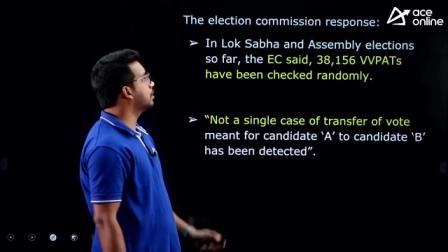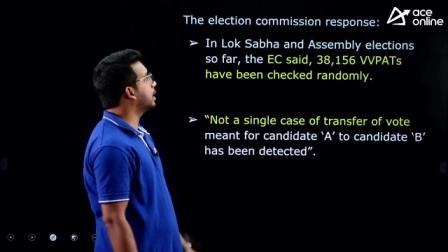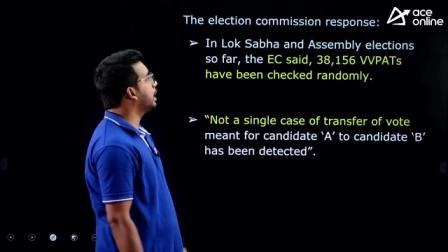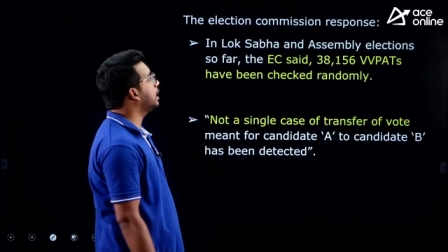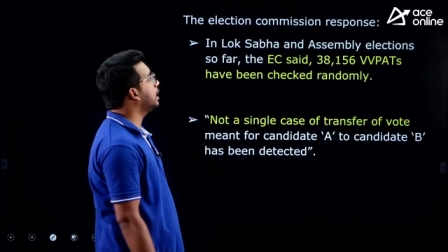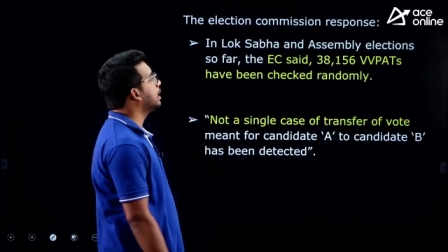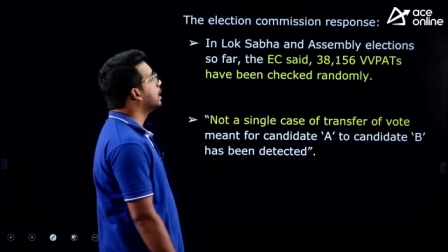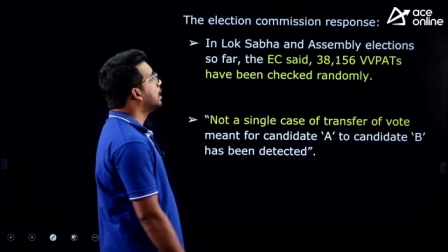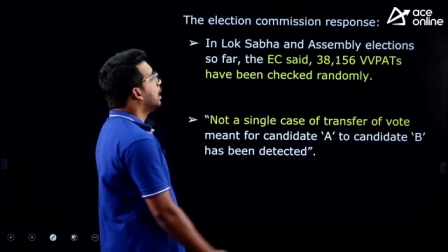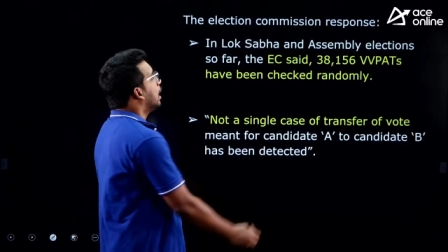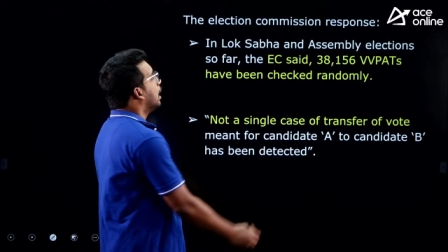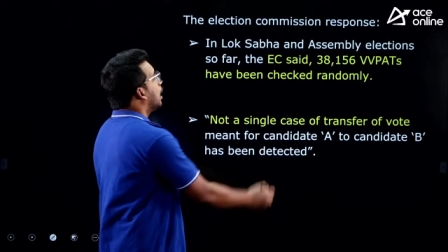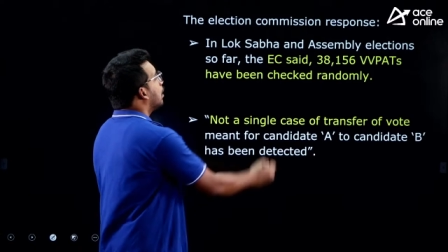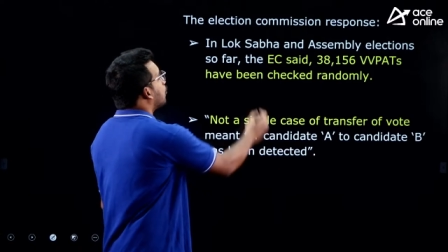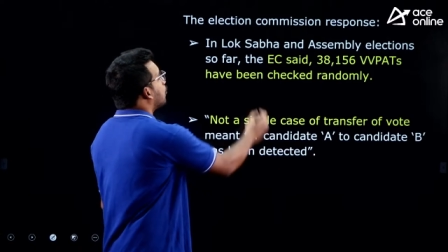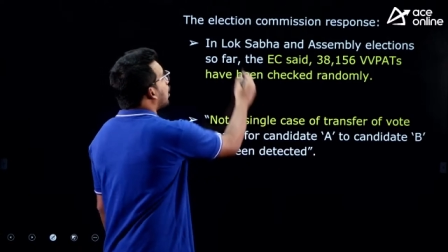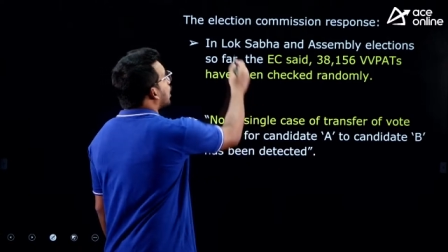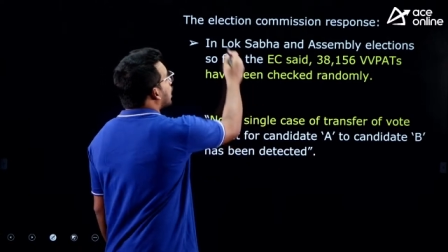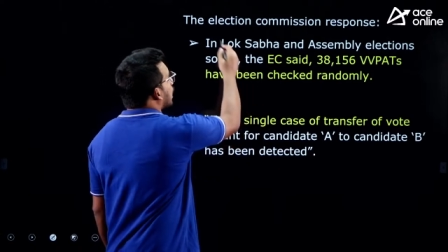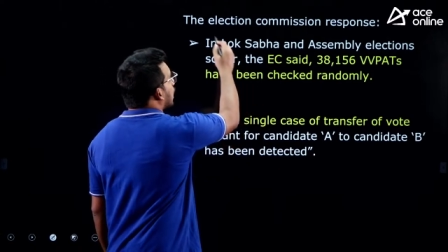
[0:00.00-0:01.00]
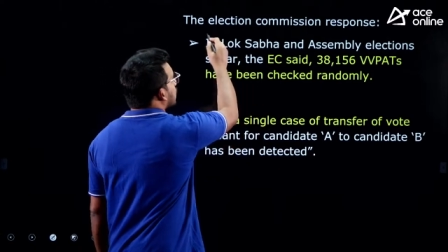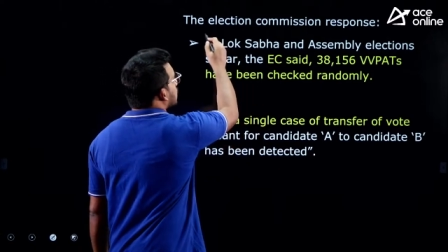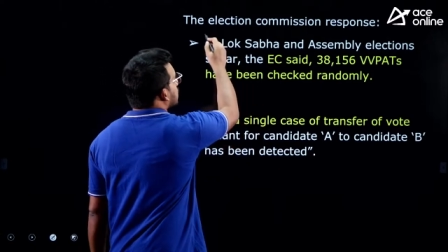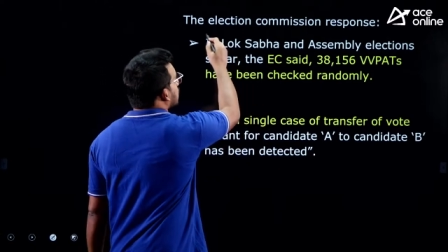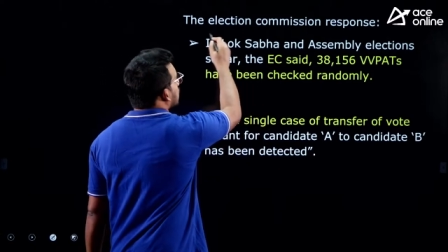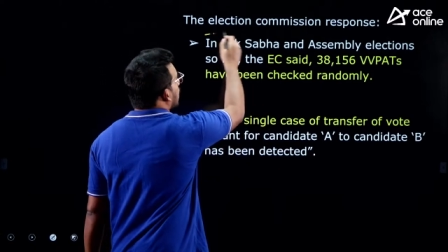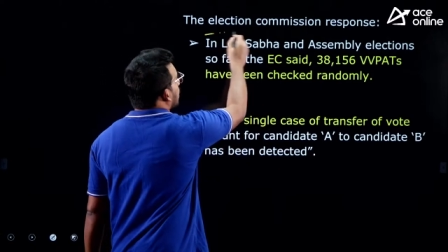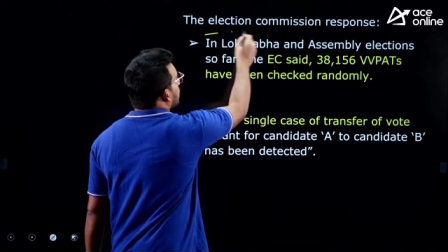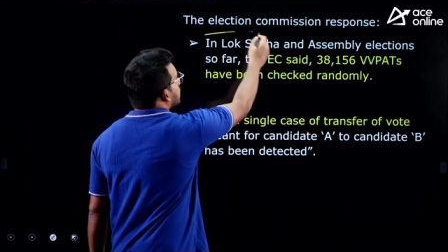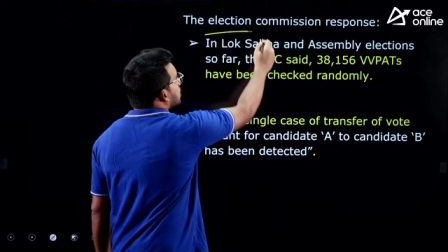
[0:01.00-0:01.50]
right. And what
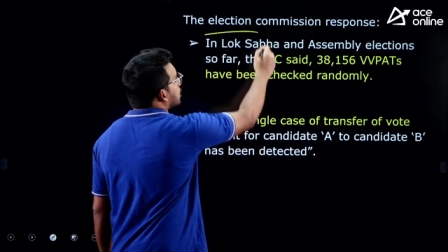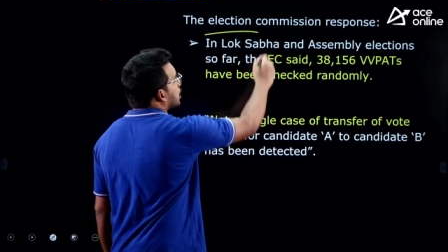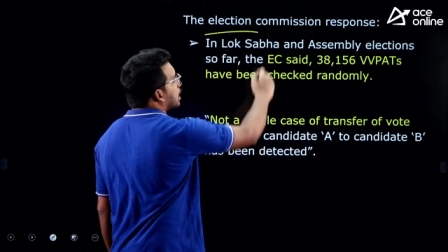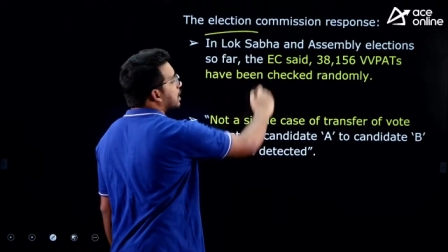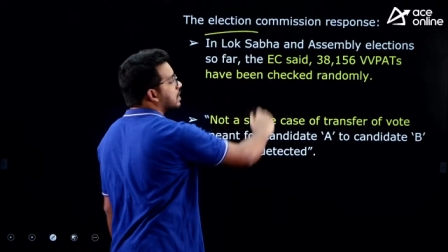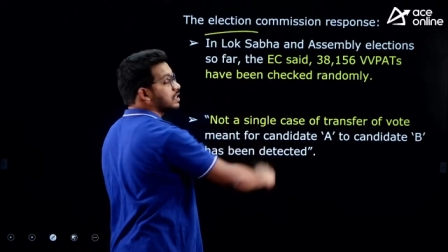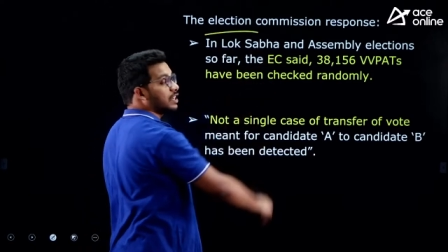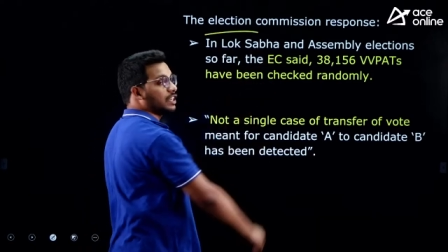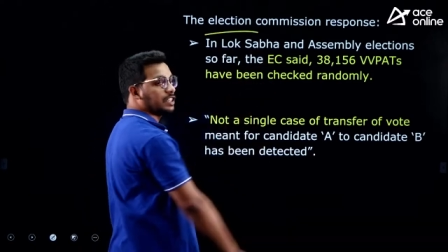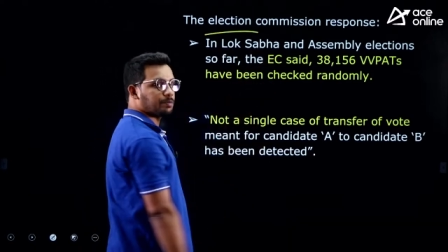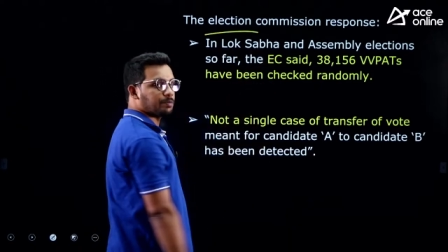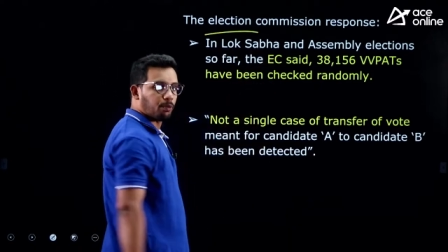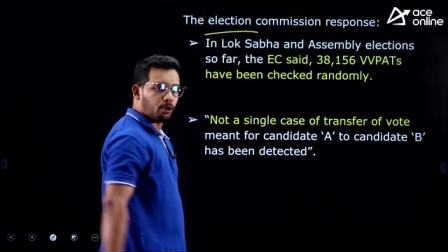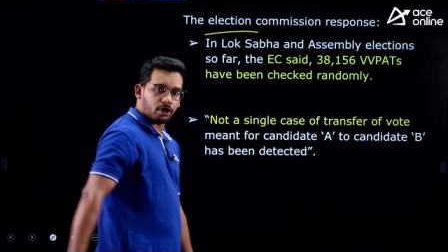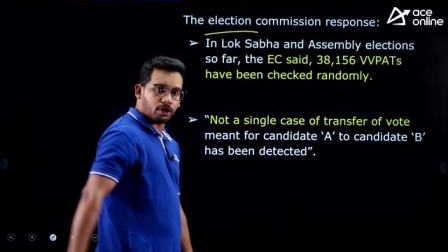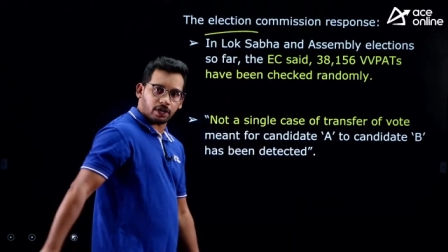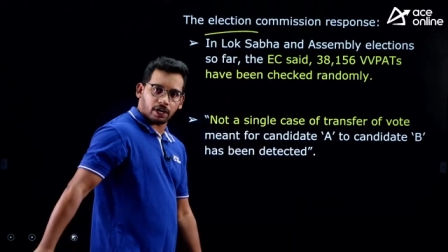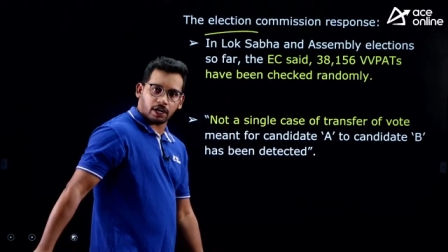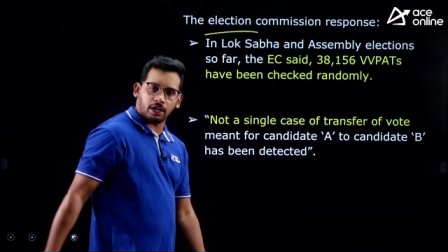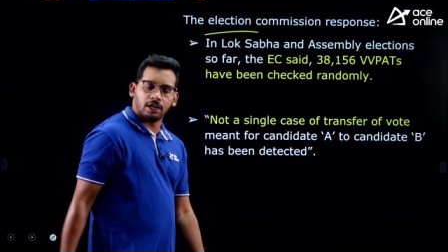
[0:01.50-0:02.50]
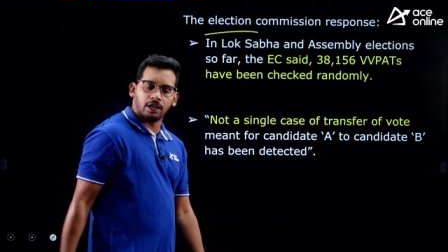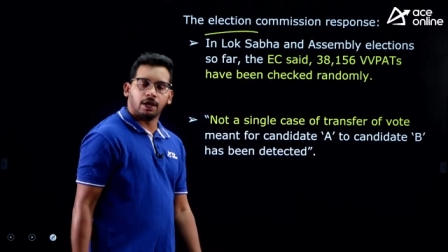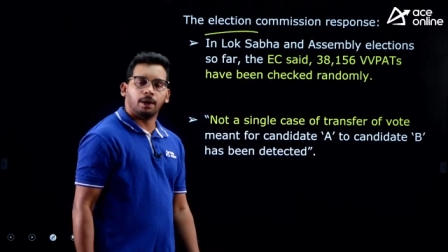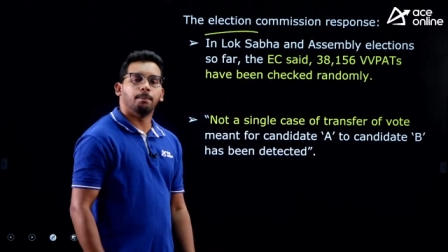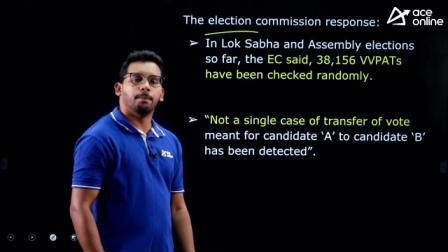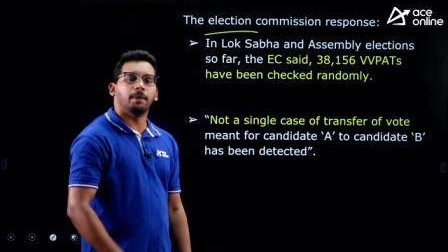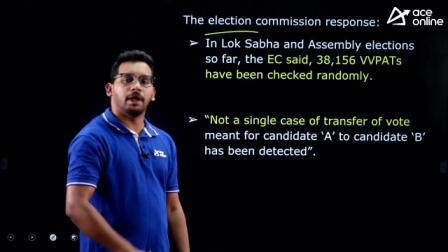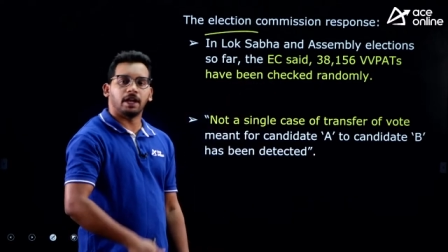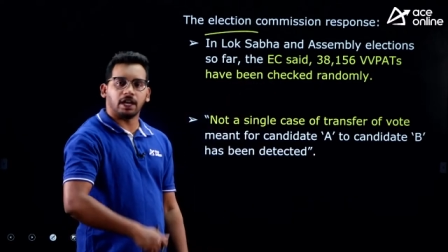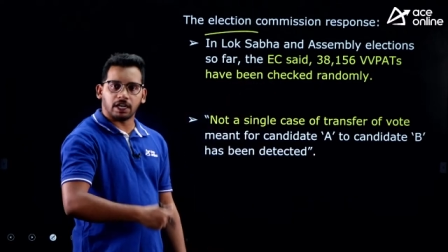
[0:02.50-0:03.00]
election commission has responded?
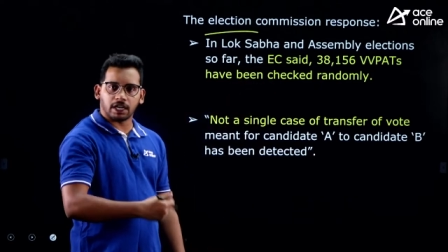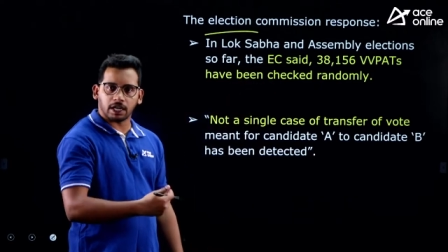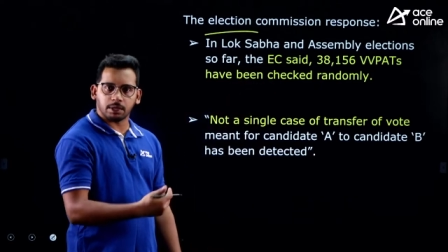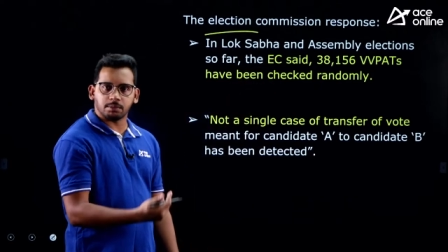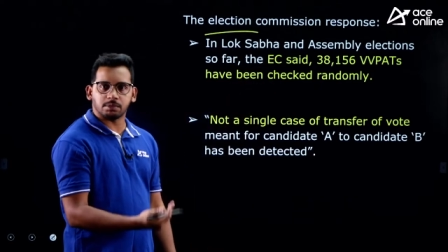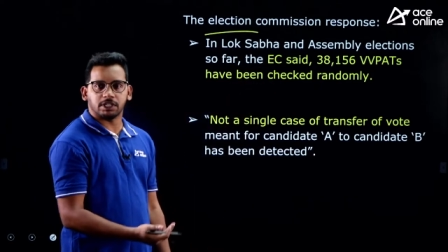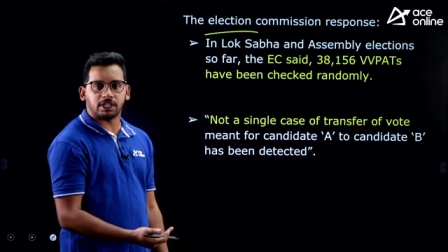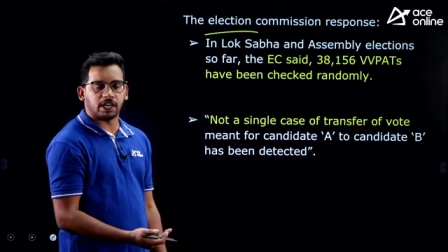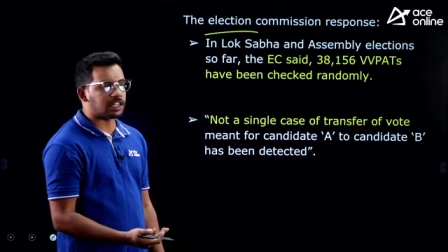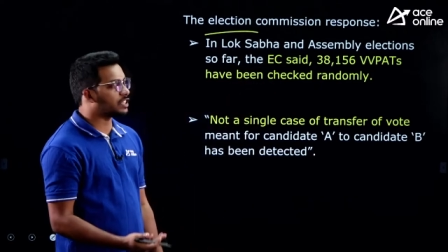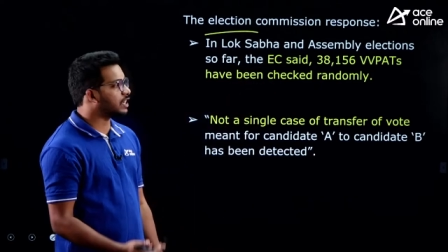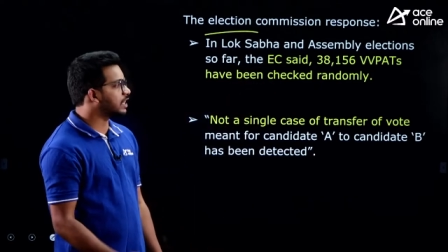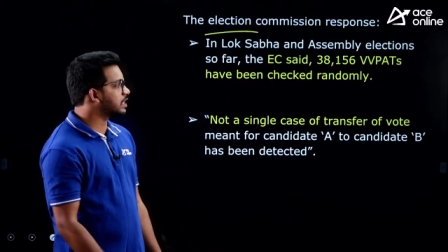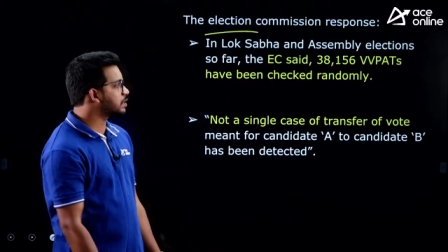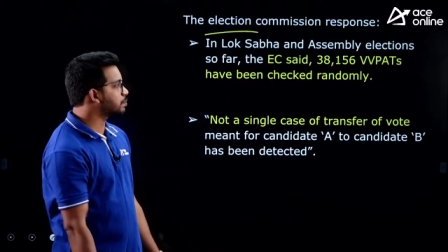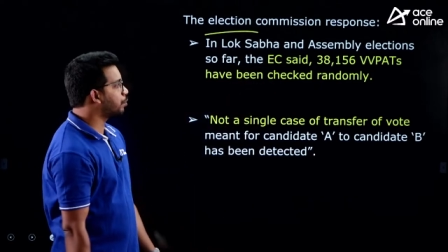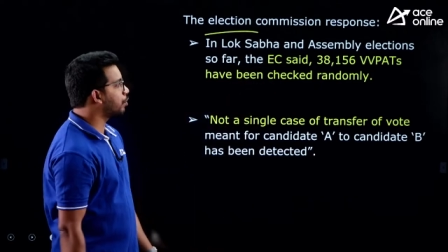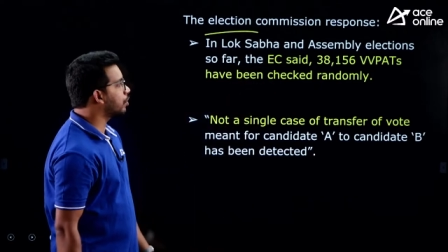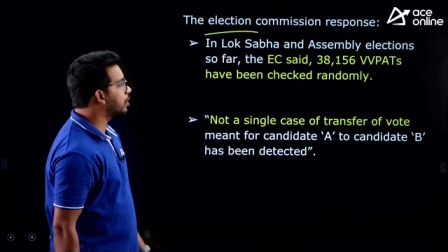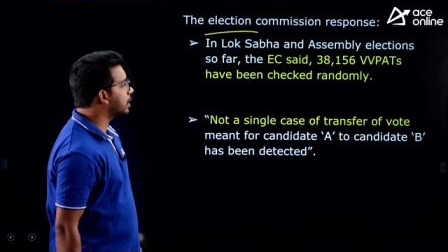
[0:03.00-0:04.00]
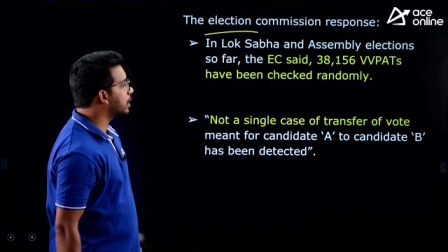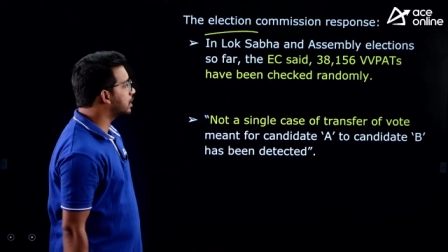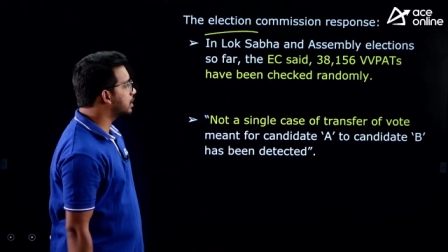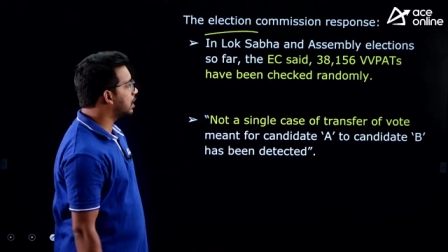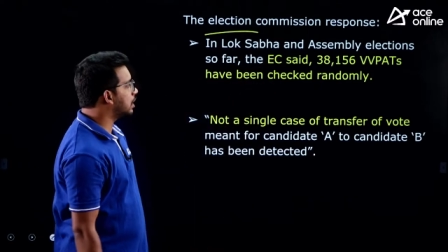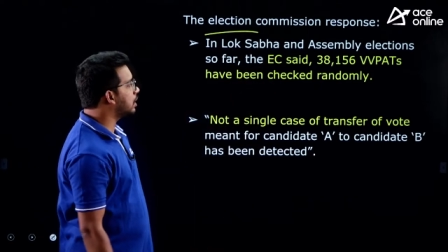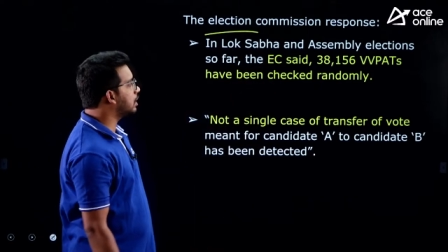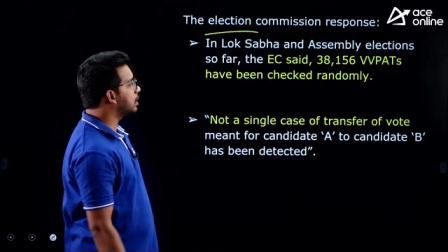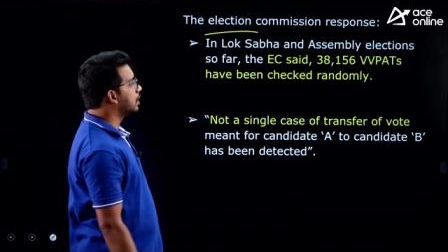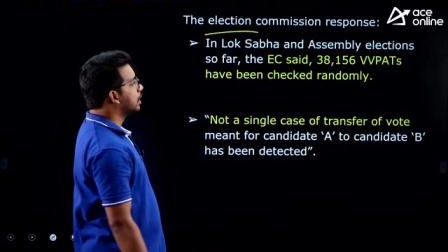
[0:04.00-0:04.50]
Many times it has responded
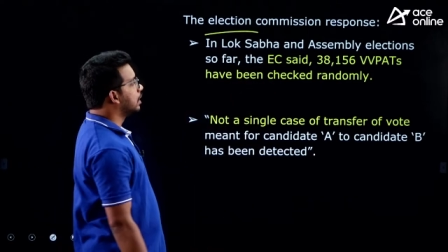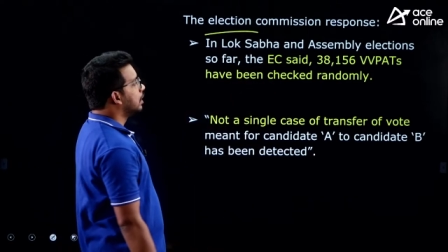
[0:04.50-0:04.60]
that